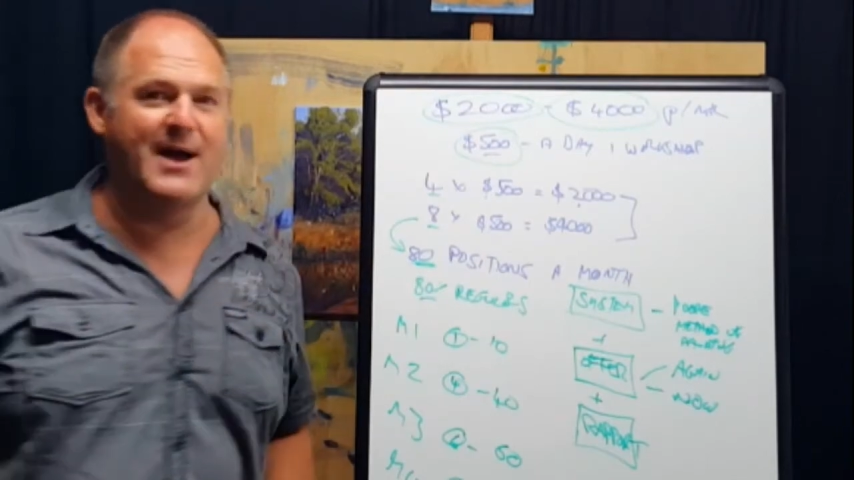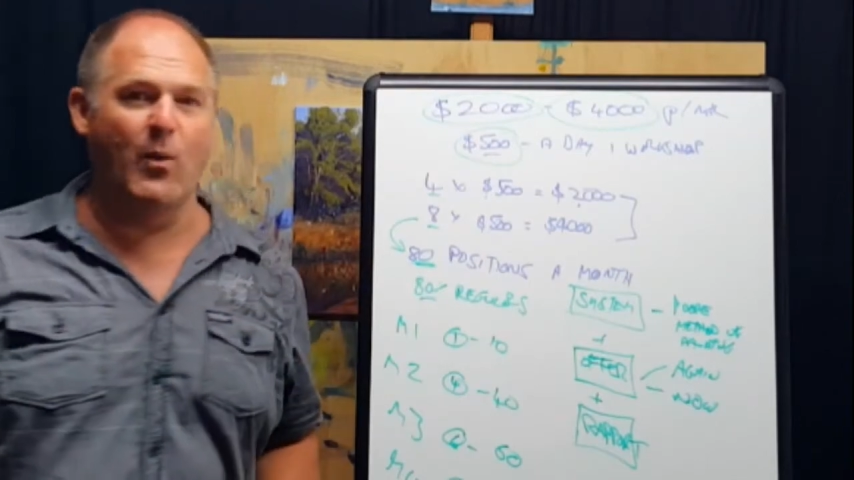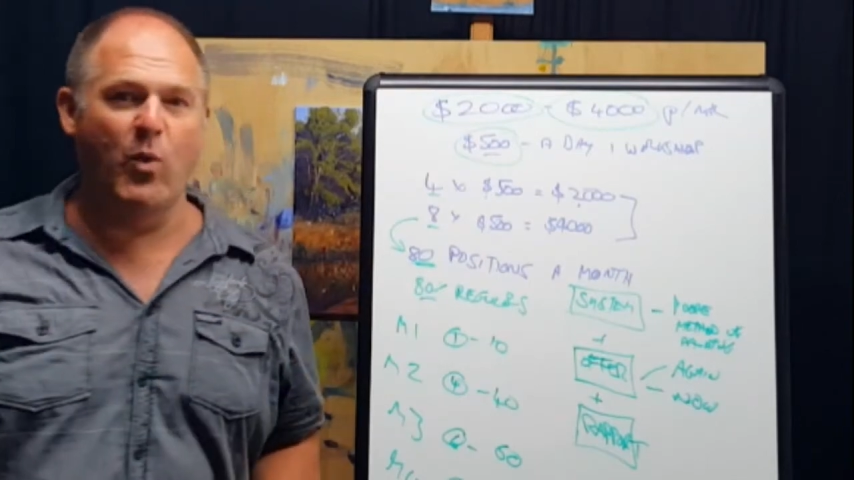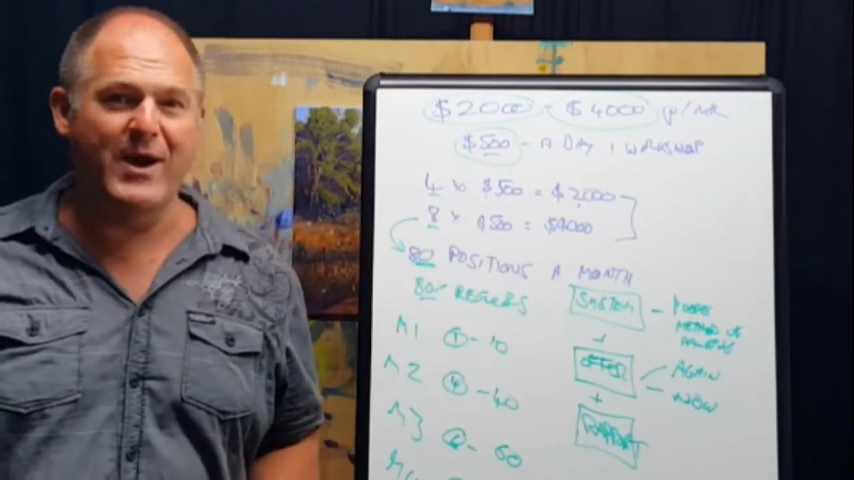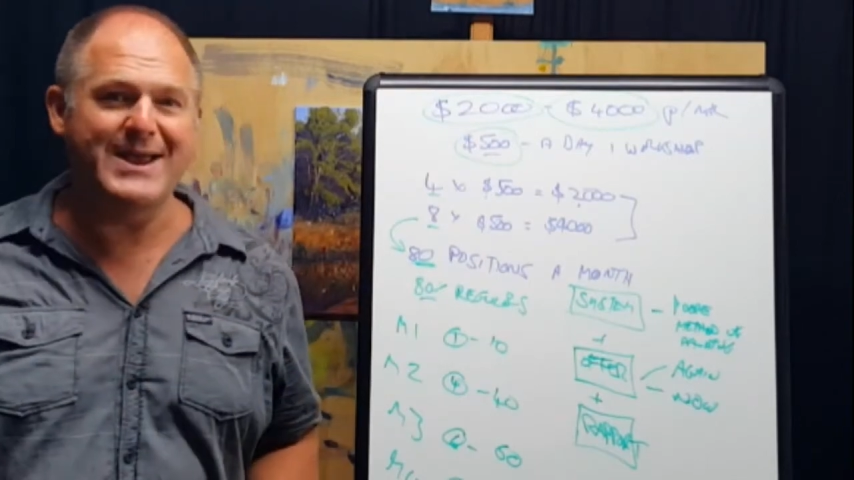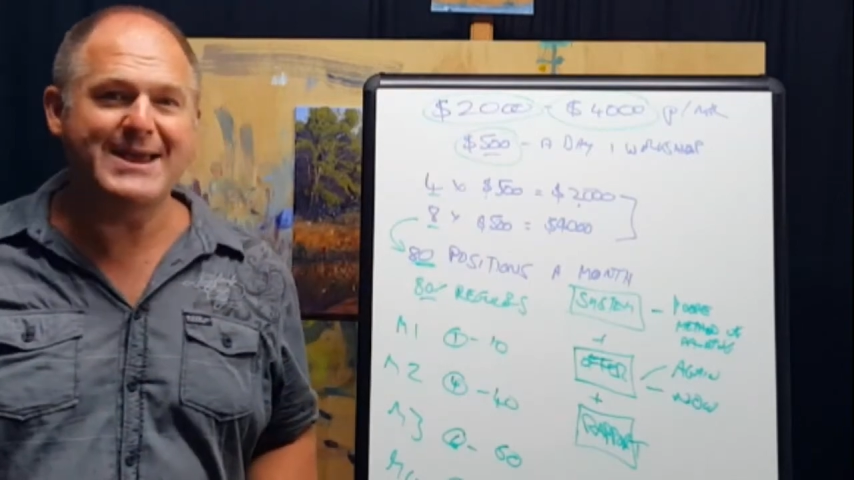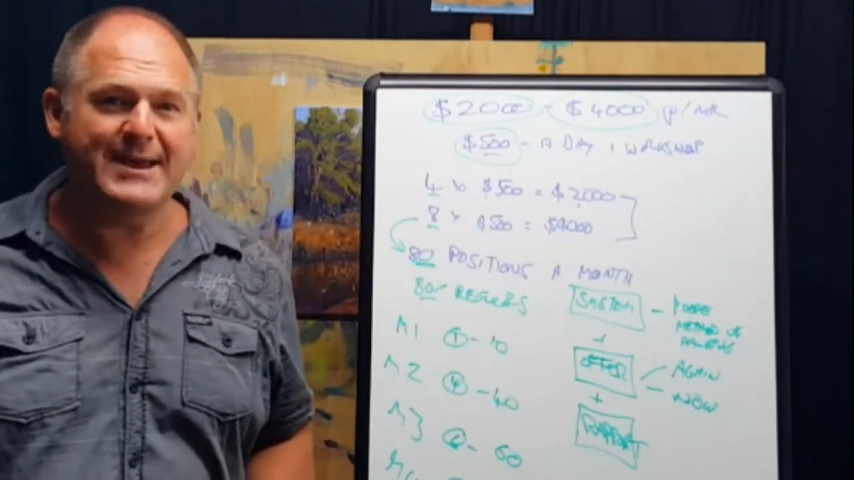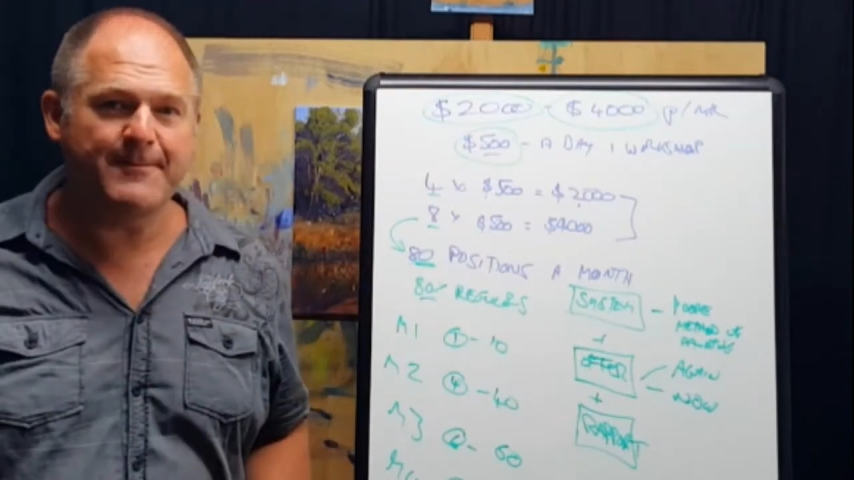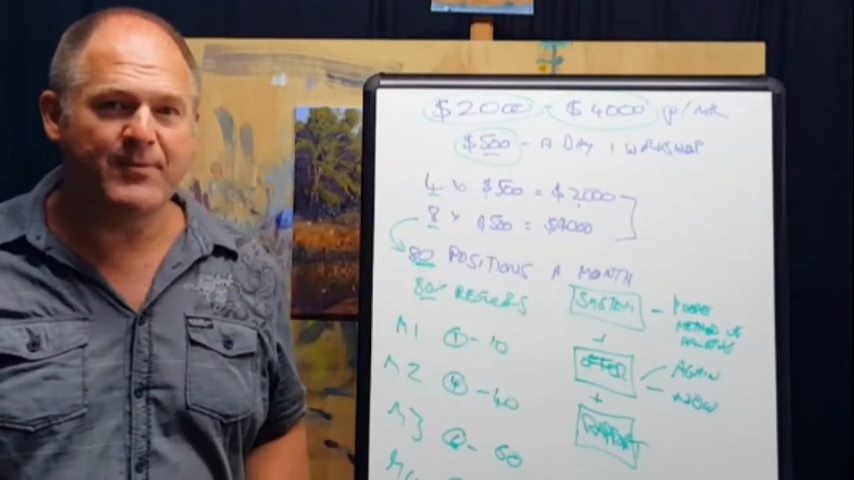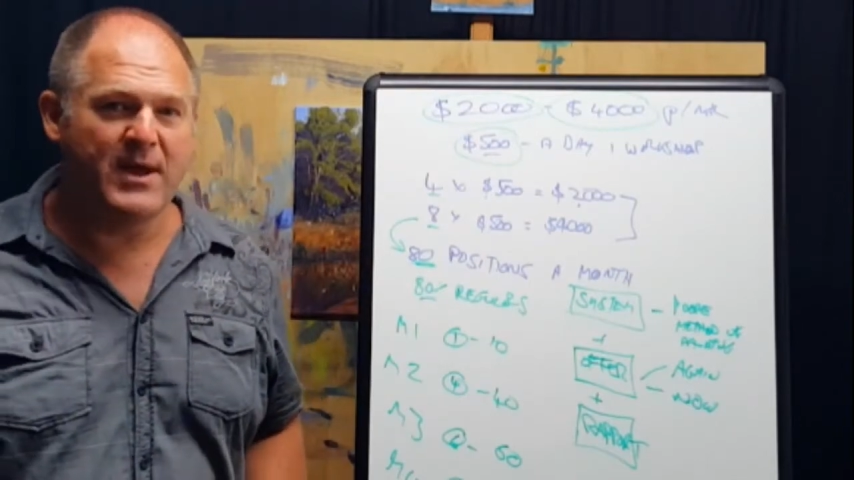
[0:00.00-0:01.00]
a
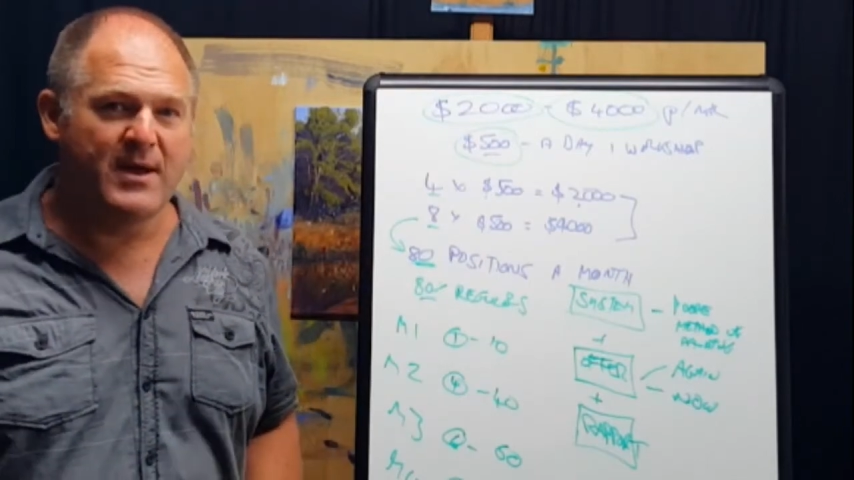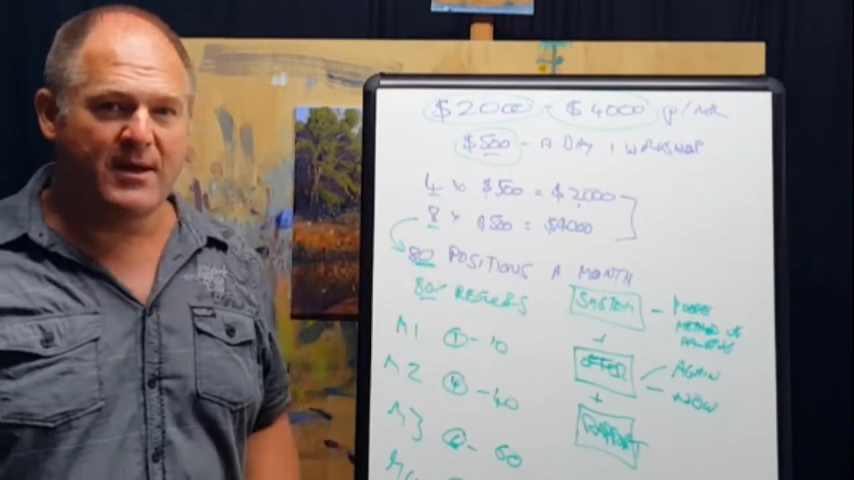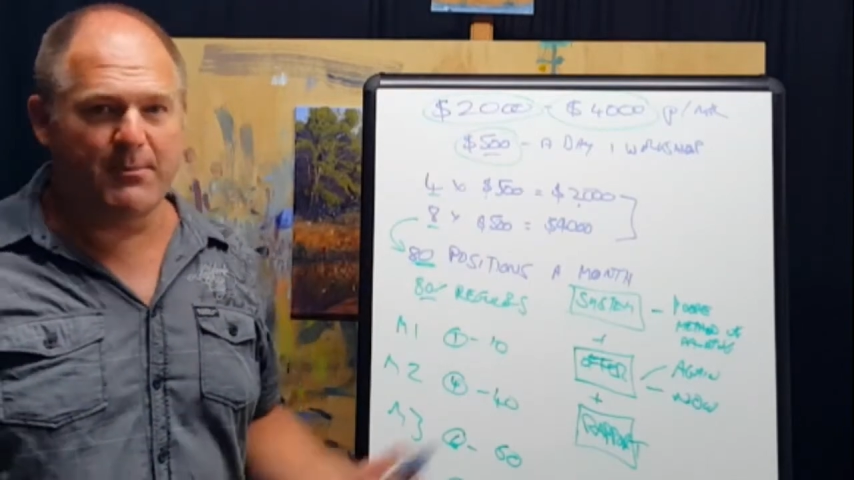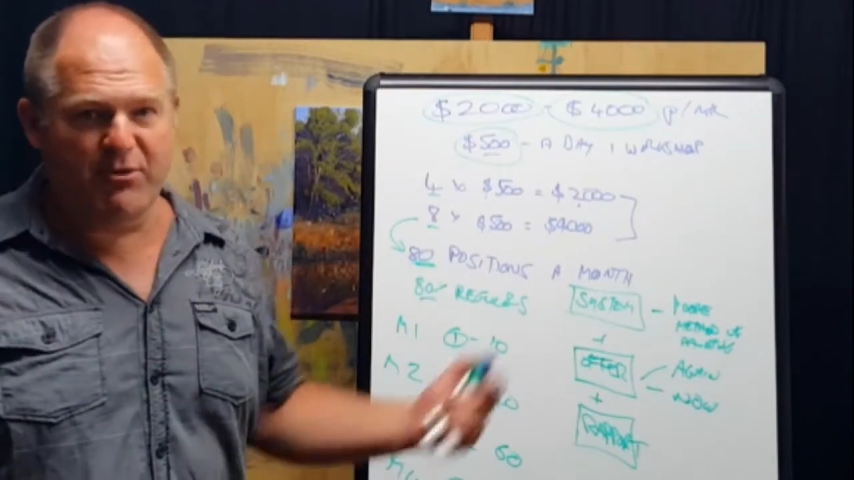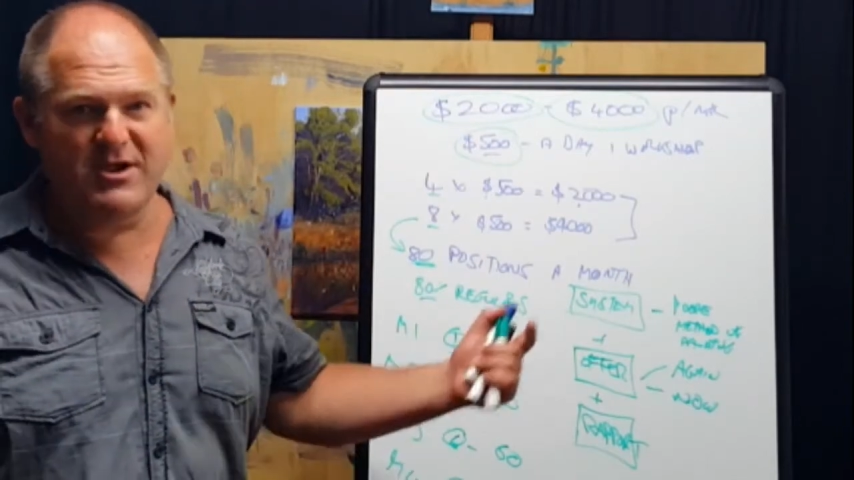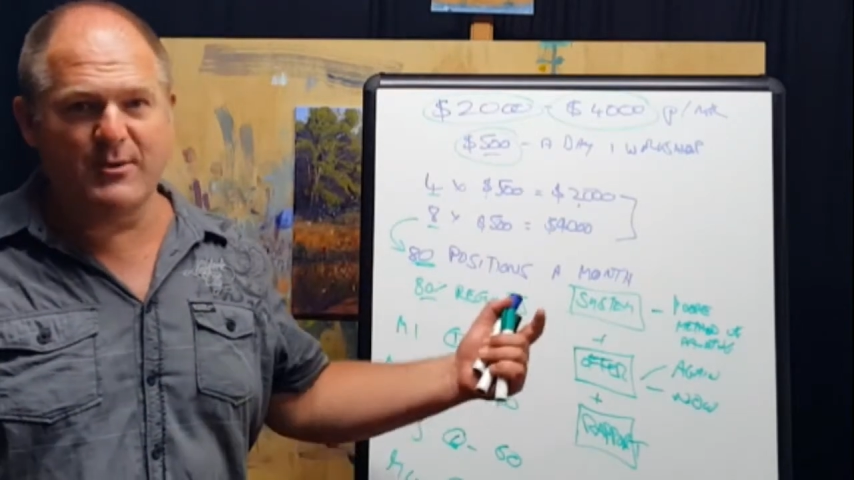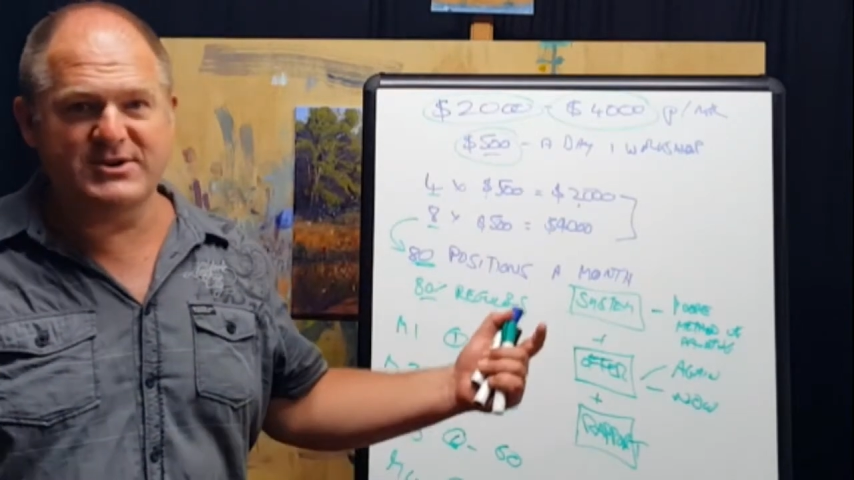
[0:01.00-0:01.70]
week could bring